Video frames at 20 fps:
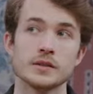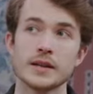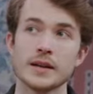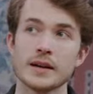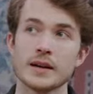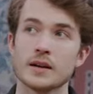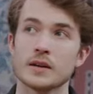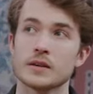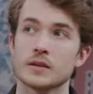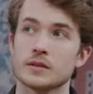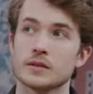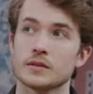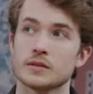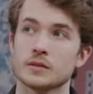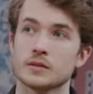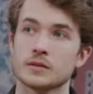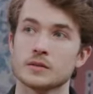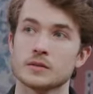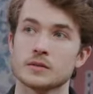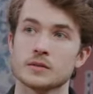Yeah. Can we
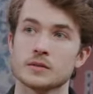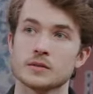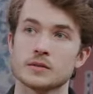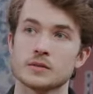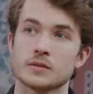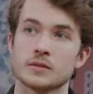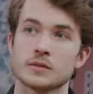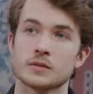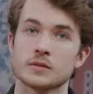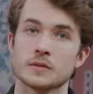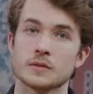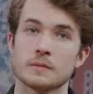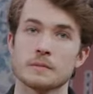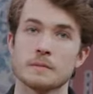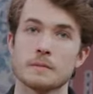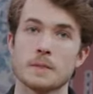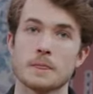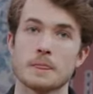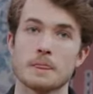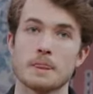use a filter for
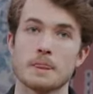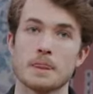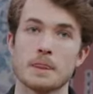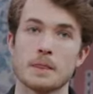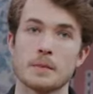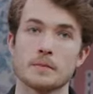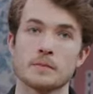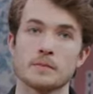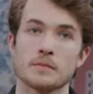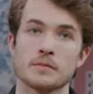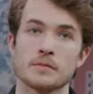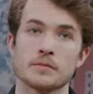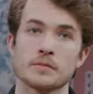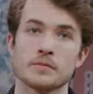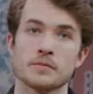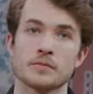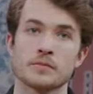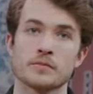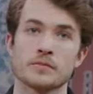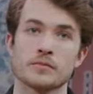it slice
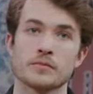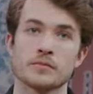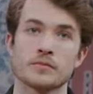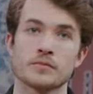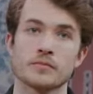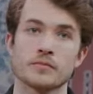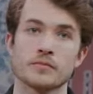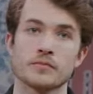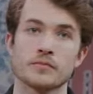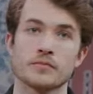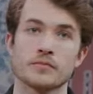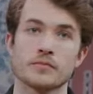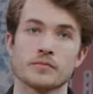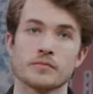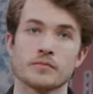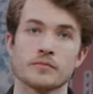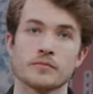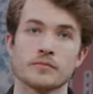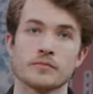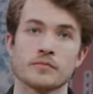max or uh, order
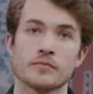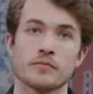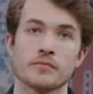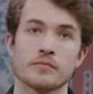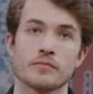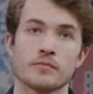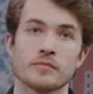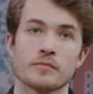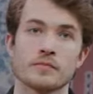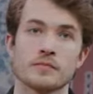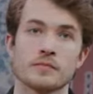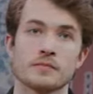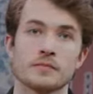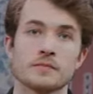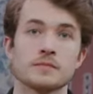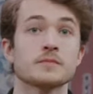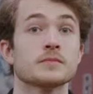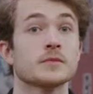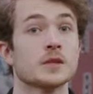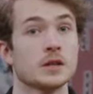by or group by?
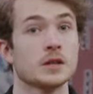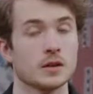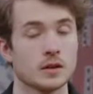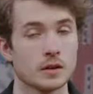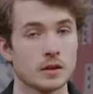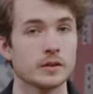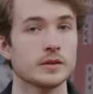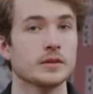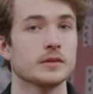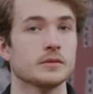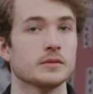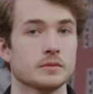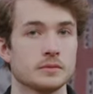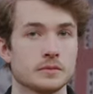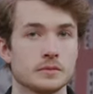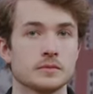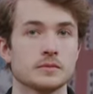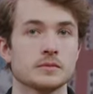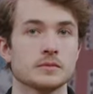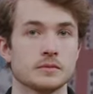Even
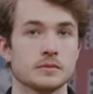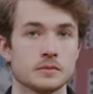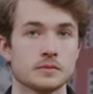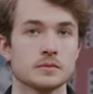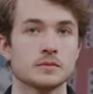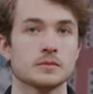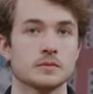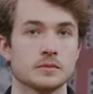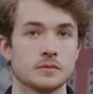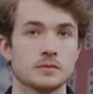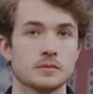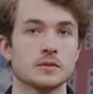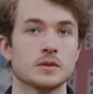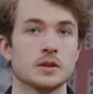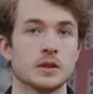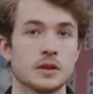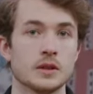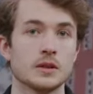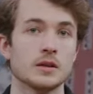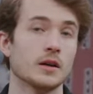uh...
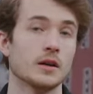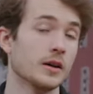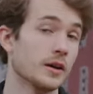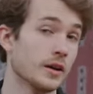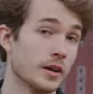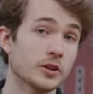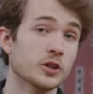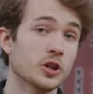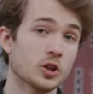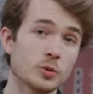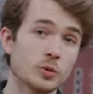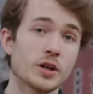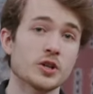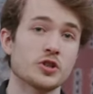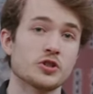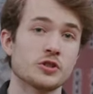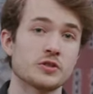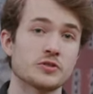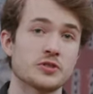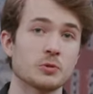a good
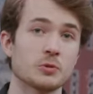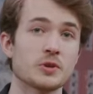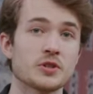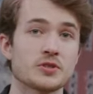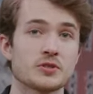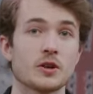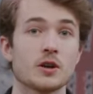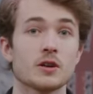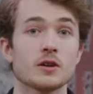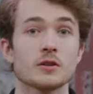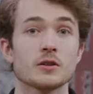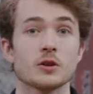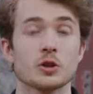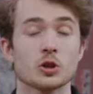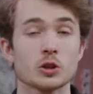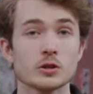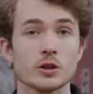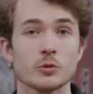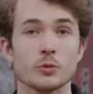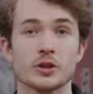question. So we saw
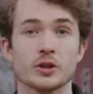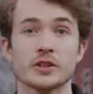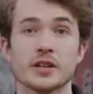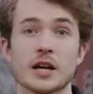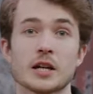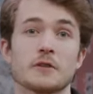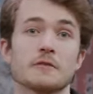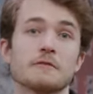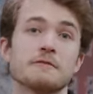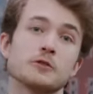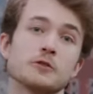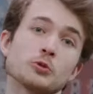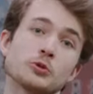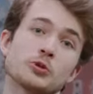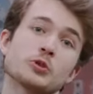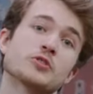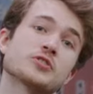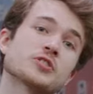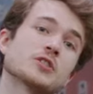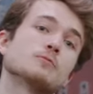earlier we could kind of
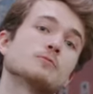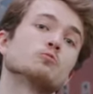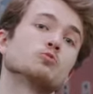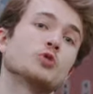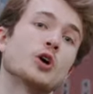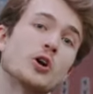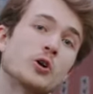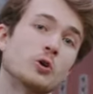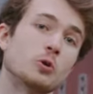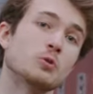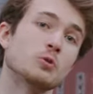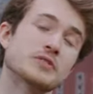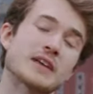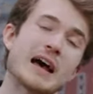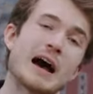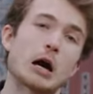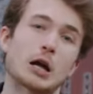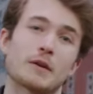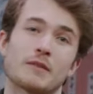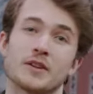filter some rows
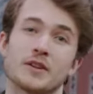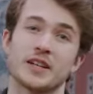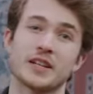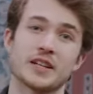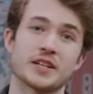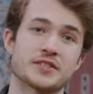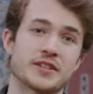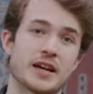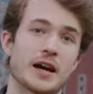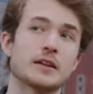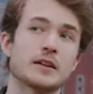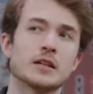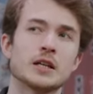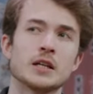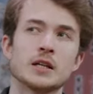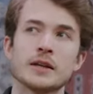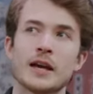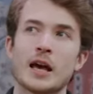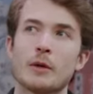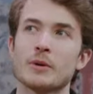out of our data set.
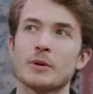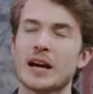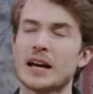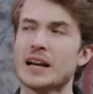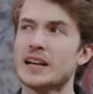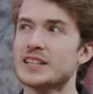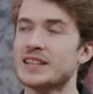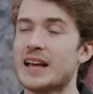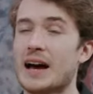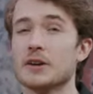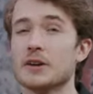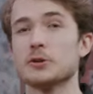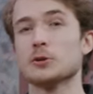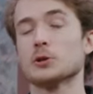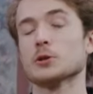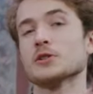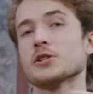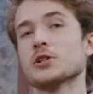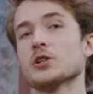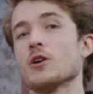And we kind of did that
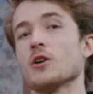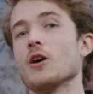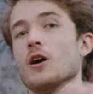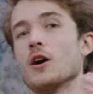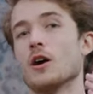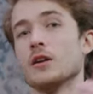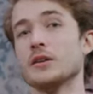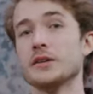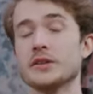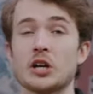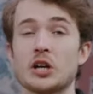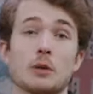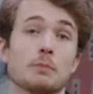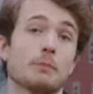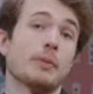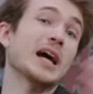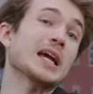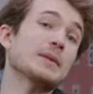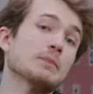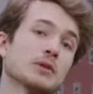earlier on in our
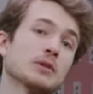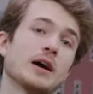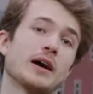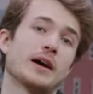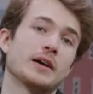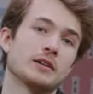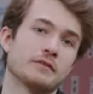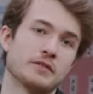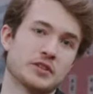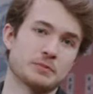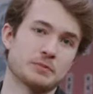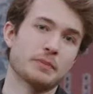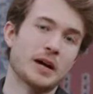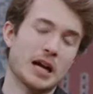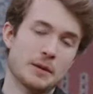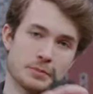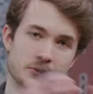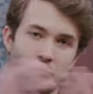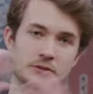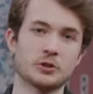pipeline of this
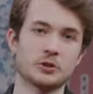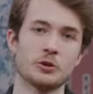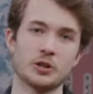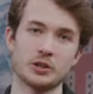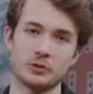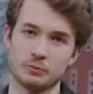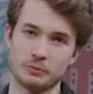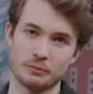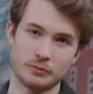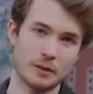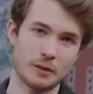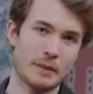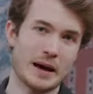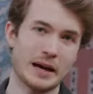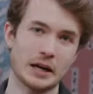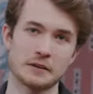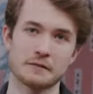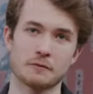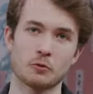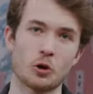pipes going uh,
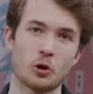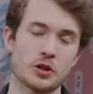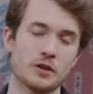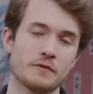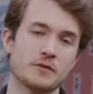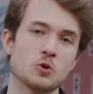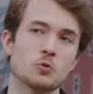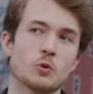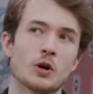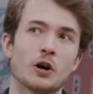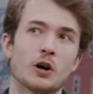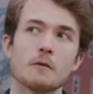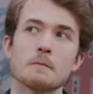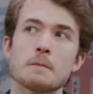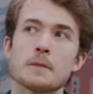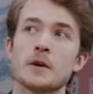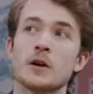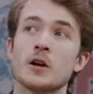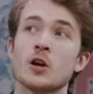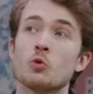back and forth, if you will.
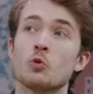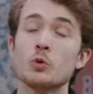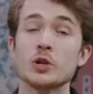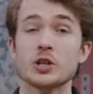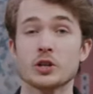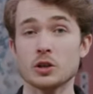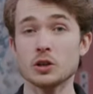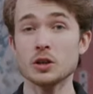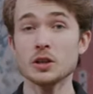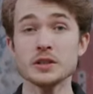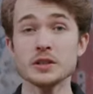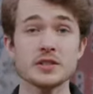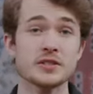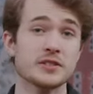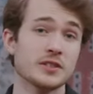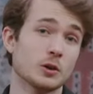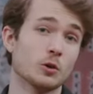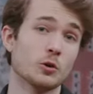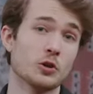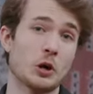We could
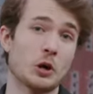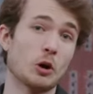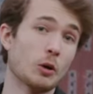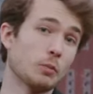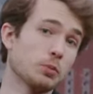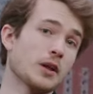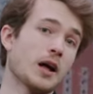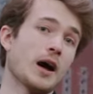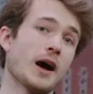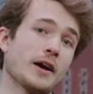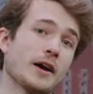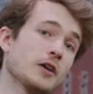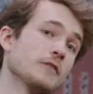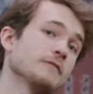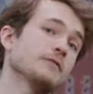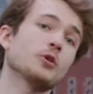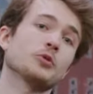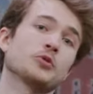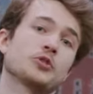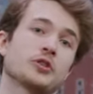still, though, apply a
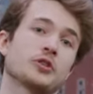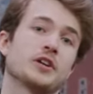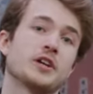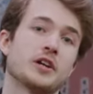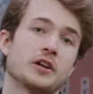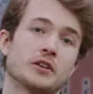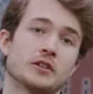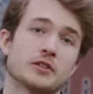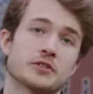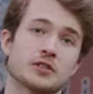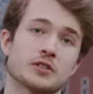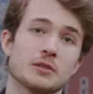filter here.